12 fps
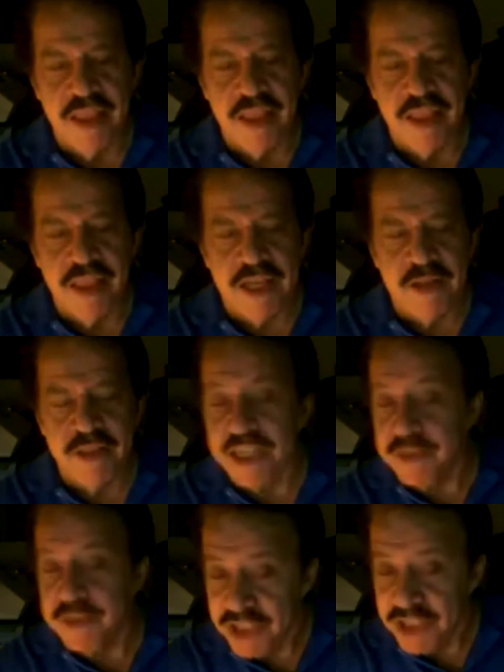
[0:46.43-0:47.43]

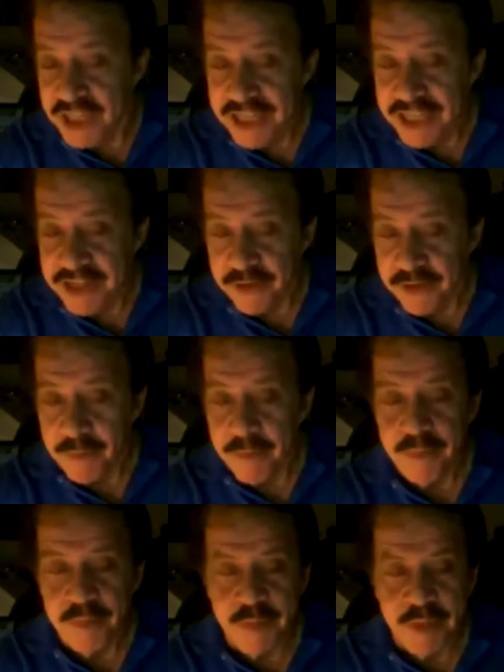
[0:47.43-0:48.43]
that's much cleaner.
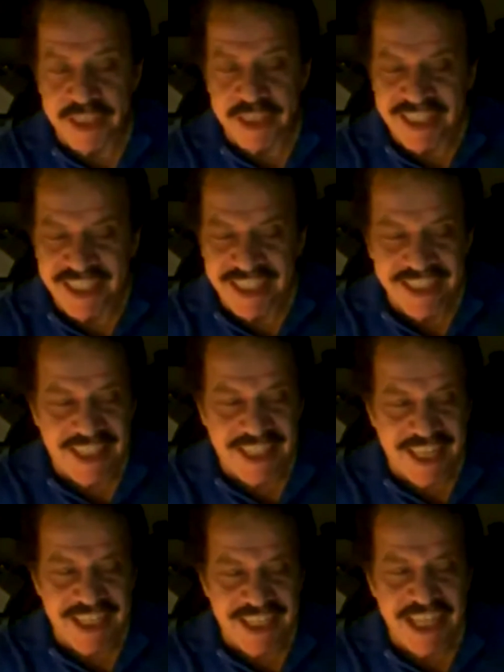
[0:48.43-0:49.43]
But it's
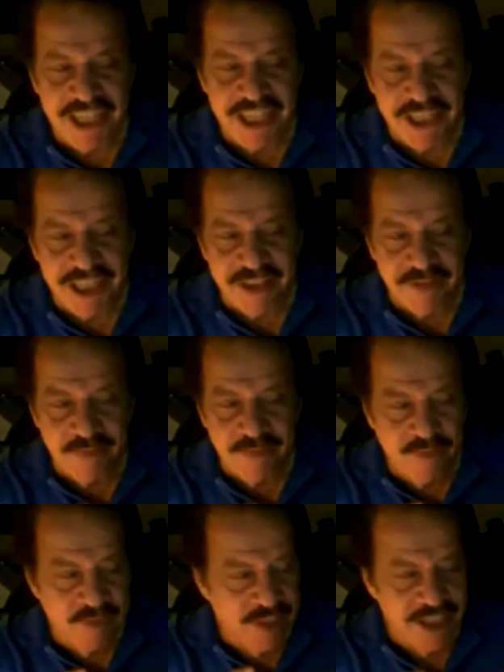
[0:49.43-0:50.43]
like changing the
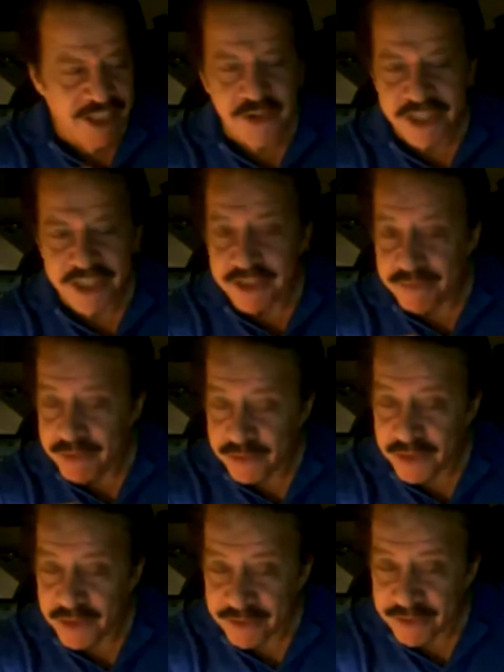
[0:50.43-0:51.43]
lyrics of your
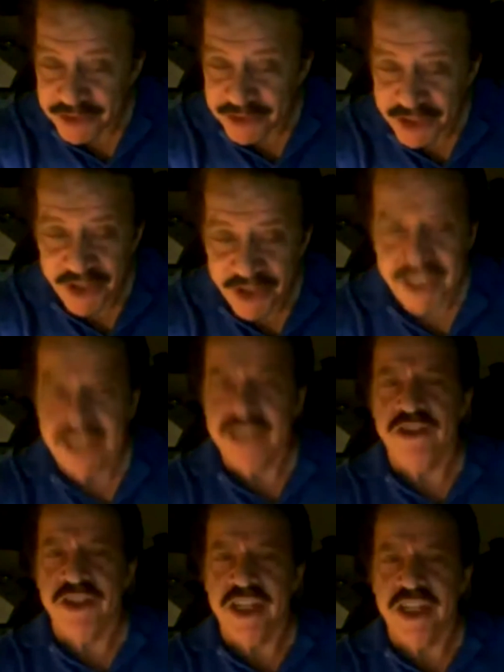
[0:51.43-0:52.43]
favorite song, and
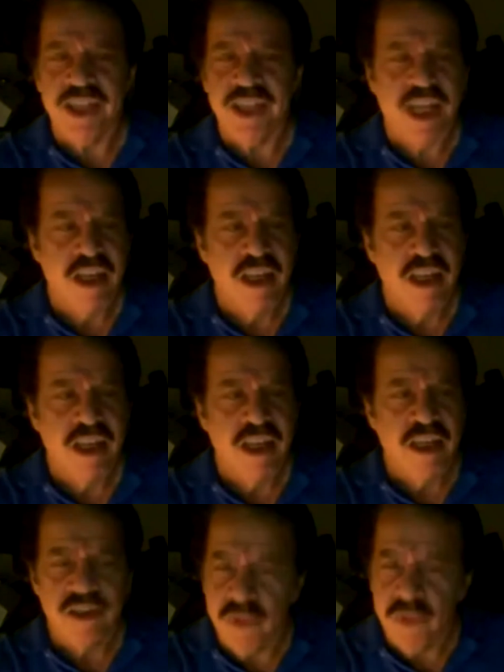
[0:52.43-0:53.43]
he'll say,
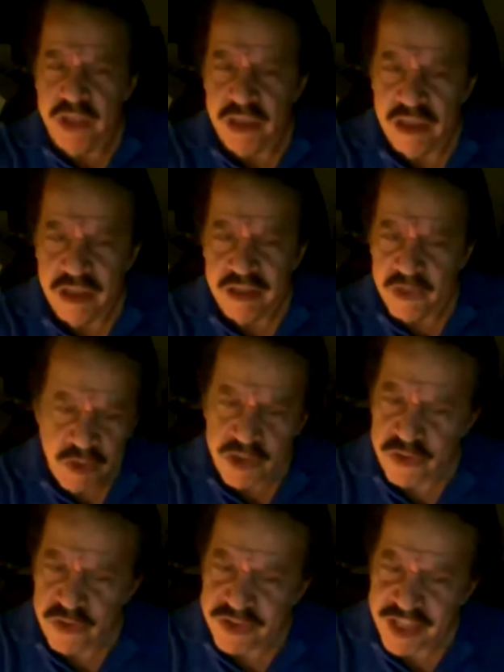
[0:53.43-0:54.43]
did we
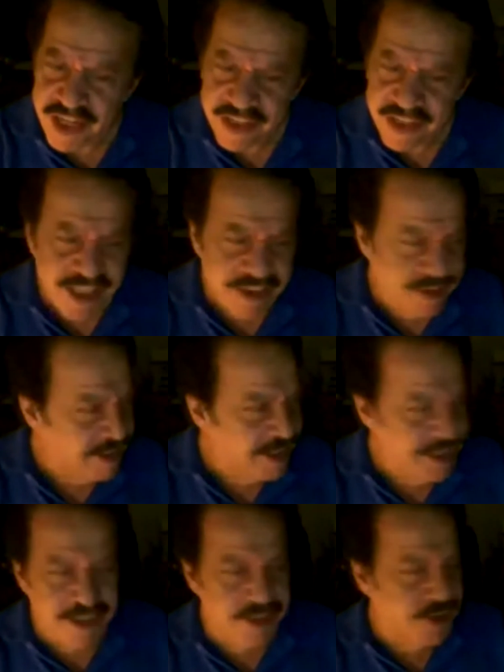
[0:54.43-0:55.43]
use that? Is that?
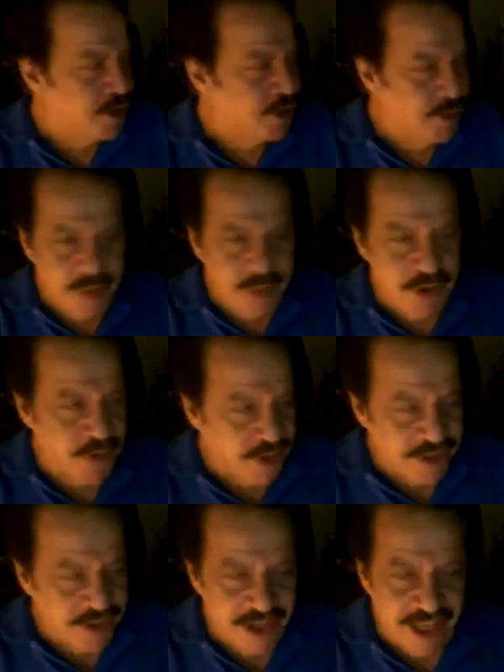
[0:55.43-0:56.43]
He'll turn to me or
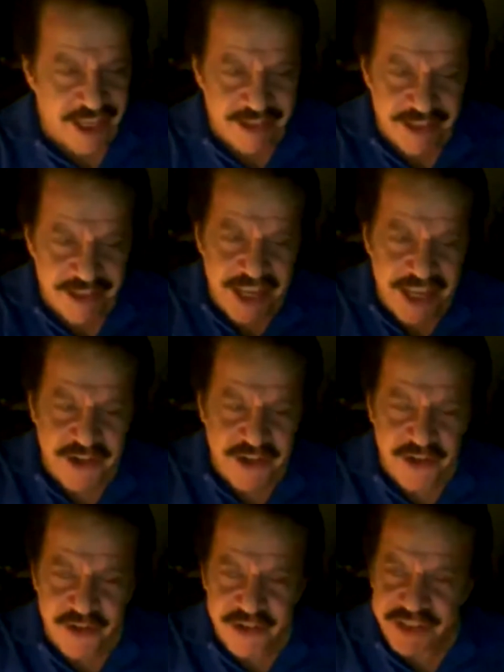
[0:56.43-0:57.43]
the
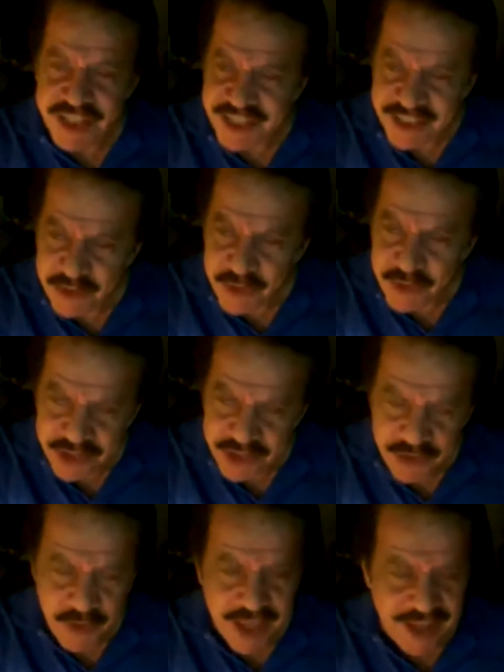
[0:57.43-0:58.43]
editor and say, is that the right
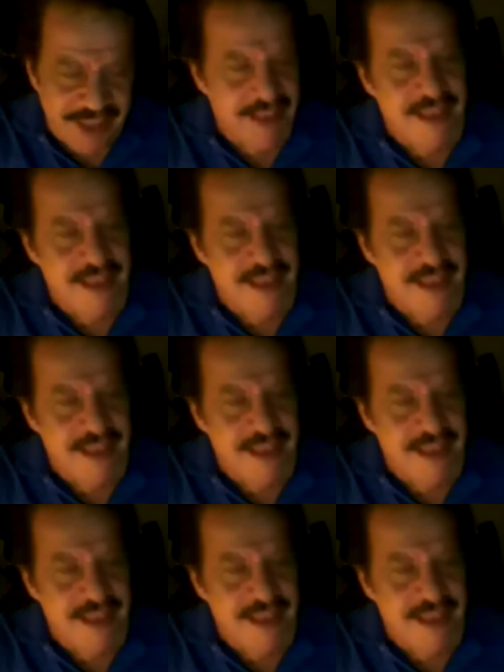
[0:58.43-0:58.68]
track?